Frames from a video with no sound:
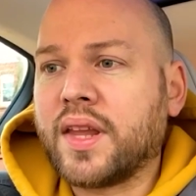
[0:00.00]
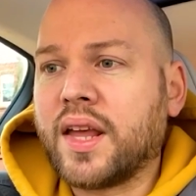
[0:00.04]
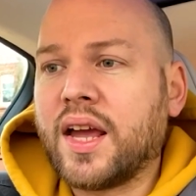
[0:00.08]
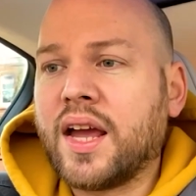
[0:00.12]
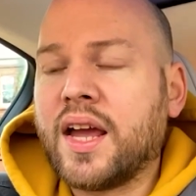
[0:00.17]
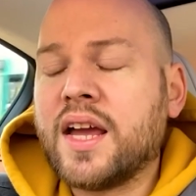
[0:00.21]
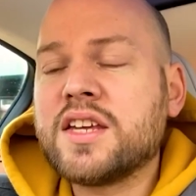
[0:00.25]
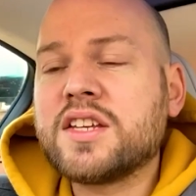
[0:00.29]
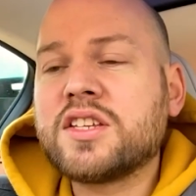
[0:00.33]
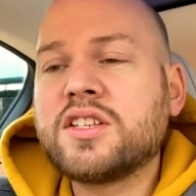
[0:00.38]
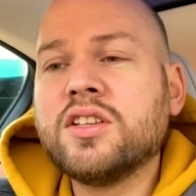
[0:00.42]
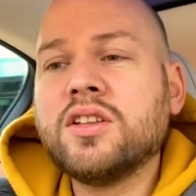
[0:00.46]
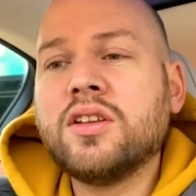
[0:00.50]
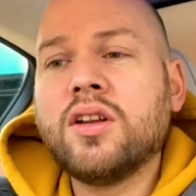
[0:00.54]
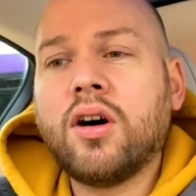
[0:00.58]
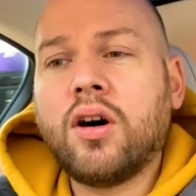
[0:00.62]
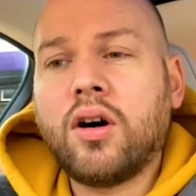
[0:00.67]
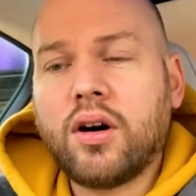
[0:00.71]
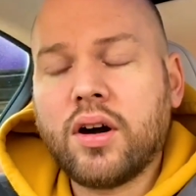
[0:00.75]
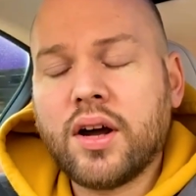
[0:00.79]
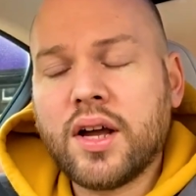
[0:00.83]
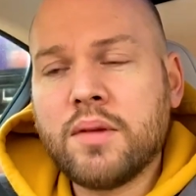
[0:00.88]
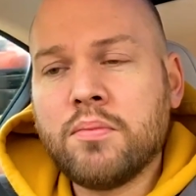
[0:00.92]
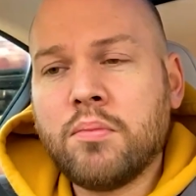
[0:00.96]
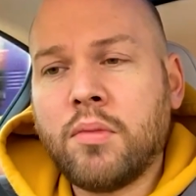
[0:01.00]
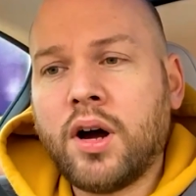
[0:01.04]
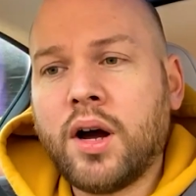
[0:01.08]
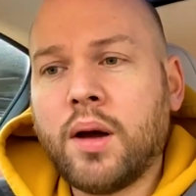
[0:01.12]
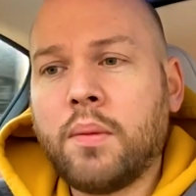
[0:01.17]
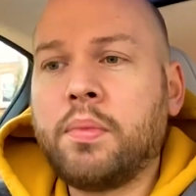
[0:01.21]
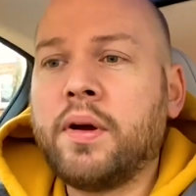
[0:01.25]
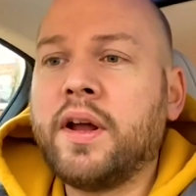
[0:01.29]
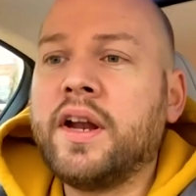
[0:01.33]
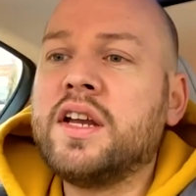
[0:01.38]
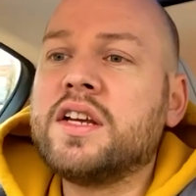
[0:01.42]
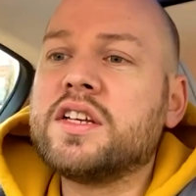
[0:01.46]
It's not, in my
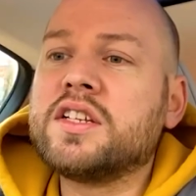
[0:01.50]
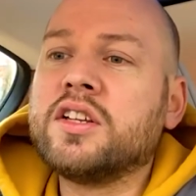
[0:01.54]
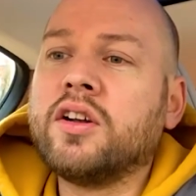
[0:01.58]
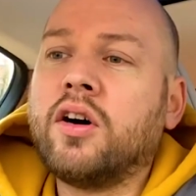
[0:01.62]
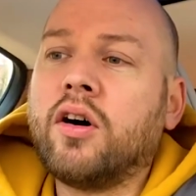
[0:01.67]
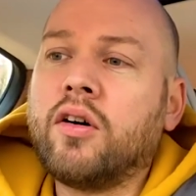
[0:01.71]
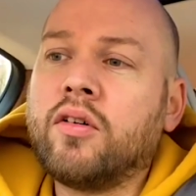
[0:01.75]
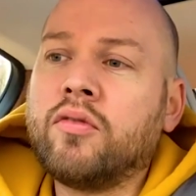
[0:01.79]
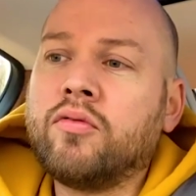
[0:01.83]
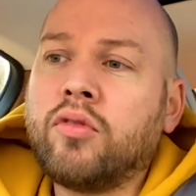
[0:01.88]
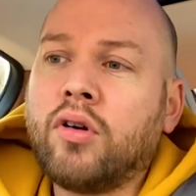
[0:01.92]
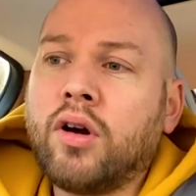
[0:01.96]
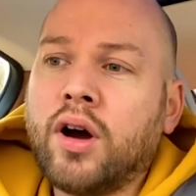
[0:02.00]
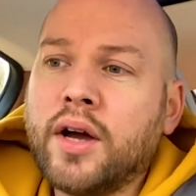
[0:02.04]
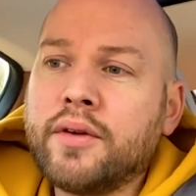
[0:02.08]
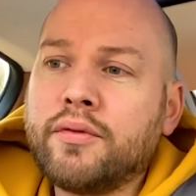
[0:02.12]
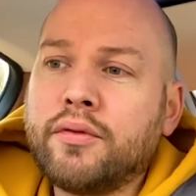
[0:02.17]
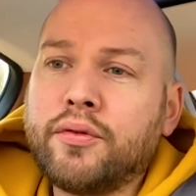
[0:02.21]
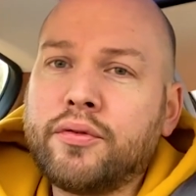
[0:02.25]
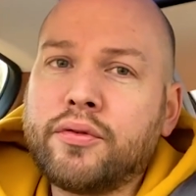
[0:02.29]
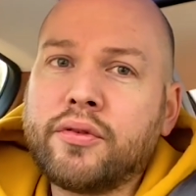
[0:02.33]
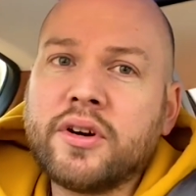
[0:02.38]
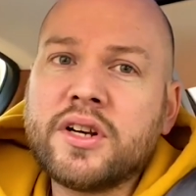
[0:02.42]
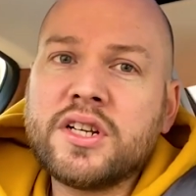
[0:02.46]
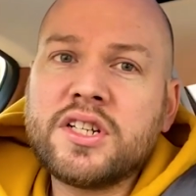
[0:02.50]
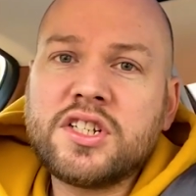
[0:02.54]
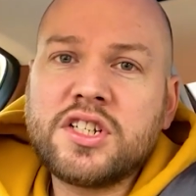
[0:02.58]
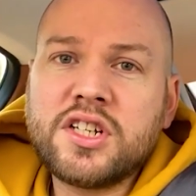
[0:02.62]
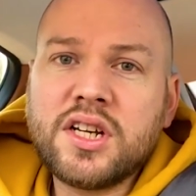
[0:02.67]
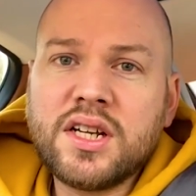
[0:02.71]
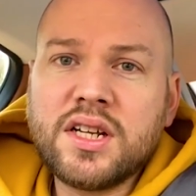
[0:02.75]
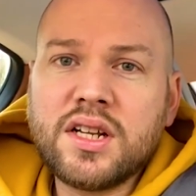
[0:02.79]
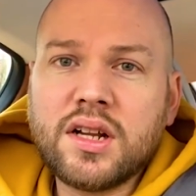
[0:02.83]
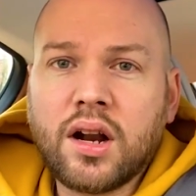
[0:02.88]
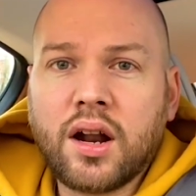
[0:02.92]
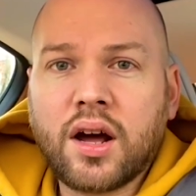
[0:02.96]
opinion, it's not a rival for
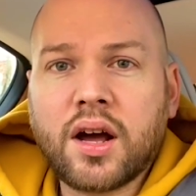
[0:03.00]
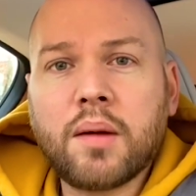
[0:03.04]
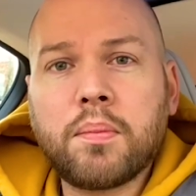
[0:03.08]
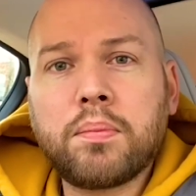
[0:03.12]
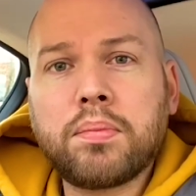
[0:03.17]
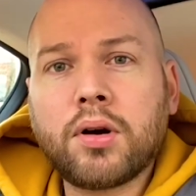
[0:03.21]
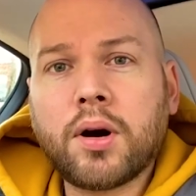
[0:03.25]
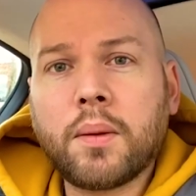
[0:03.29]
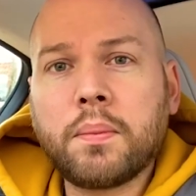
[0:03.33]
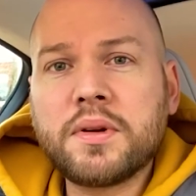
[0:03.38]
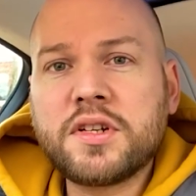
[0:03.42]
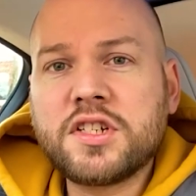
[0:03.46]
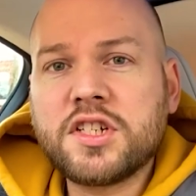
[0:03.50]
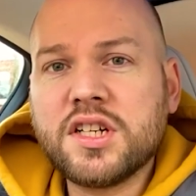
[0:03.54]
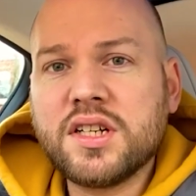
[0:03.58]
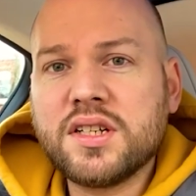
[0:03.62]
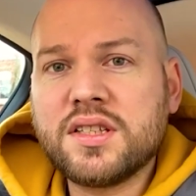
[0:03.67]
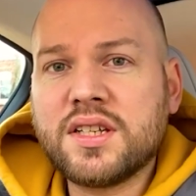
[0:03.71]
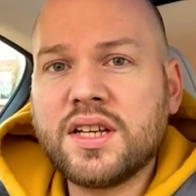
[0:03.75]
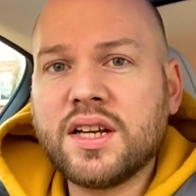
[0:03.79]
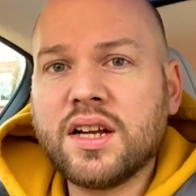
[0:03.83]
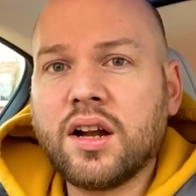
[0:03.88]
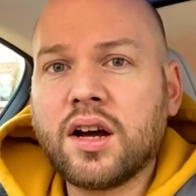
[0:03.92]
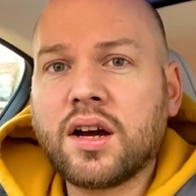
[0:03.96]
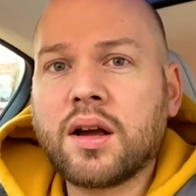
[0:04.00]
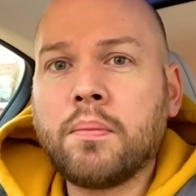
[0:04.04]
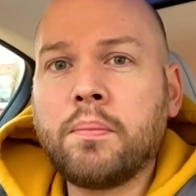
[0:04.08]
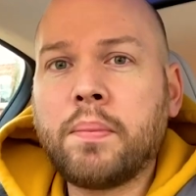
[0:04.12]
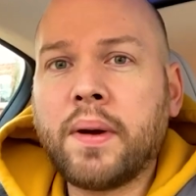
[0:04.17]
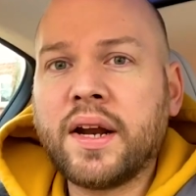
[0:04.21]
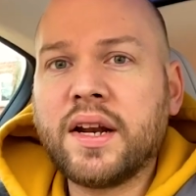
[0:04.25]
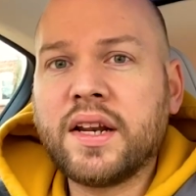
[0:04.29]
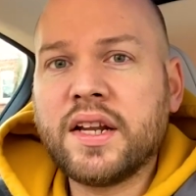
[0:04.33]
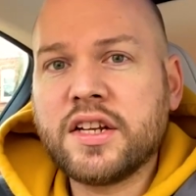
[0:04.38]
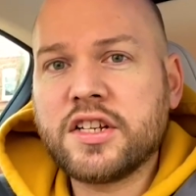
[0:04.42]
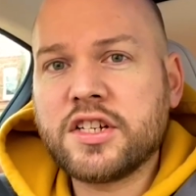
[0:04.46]
like a proper GT, like a
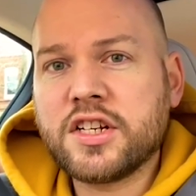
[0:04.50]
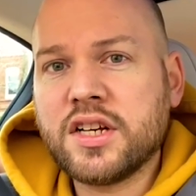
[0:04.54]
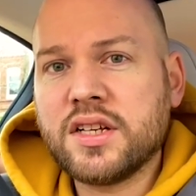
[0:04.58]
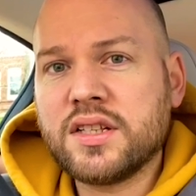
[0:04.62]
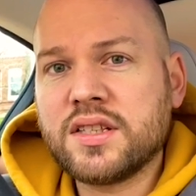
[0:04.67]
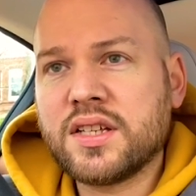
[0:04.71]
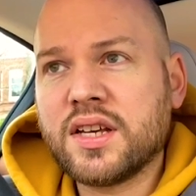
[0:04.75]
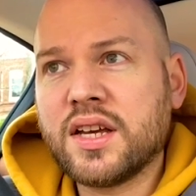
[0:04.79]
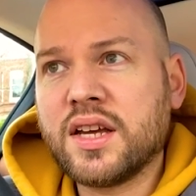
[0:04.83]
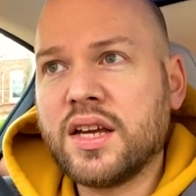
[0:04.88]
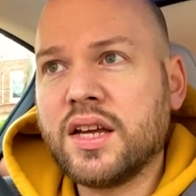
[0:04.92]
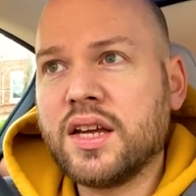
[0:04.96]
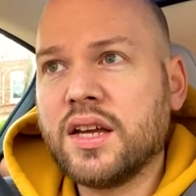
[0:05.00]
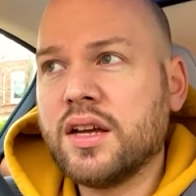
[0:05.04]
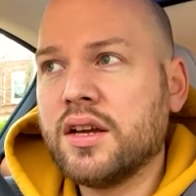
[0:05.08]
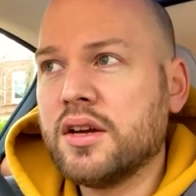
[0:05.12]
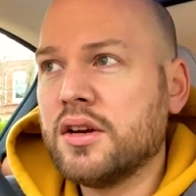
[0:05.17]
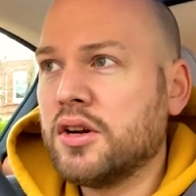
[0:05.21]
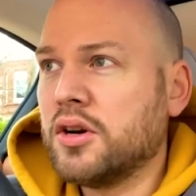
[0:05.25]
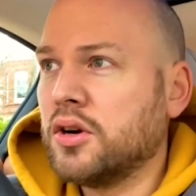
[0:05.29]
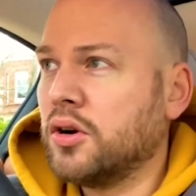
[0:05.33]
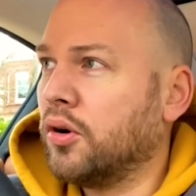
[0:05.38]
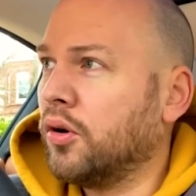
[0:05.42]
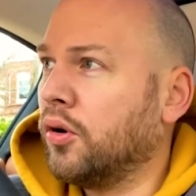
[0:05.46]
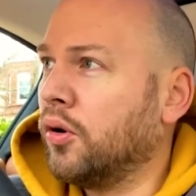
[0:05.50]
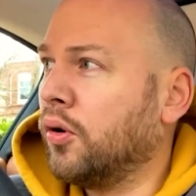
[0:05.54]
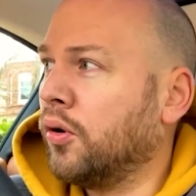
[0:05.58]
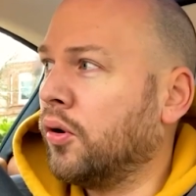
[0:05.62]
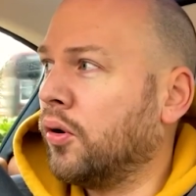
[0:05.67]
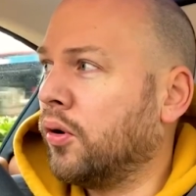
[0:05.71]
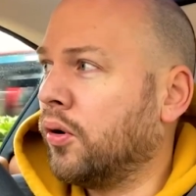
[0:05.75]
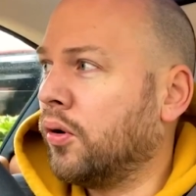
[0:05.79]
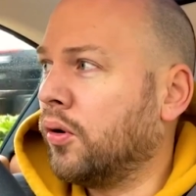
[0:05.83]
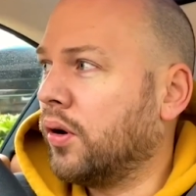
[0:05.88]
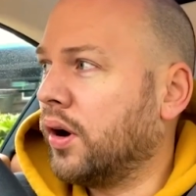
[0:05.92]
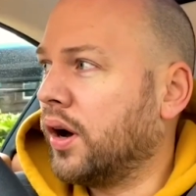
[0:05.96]
Bentley GT,
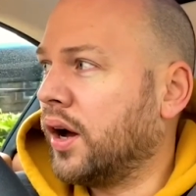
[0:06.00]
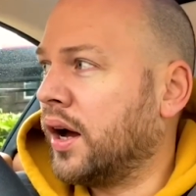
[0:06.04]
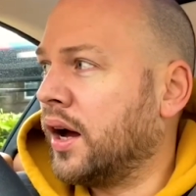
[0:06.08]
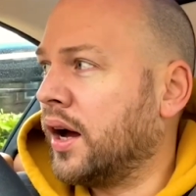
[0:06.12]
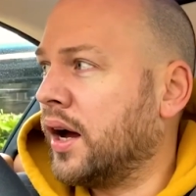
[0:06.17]
or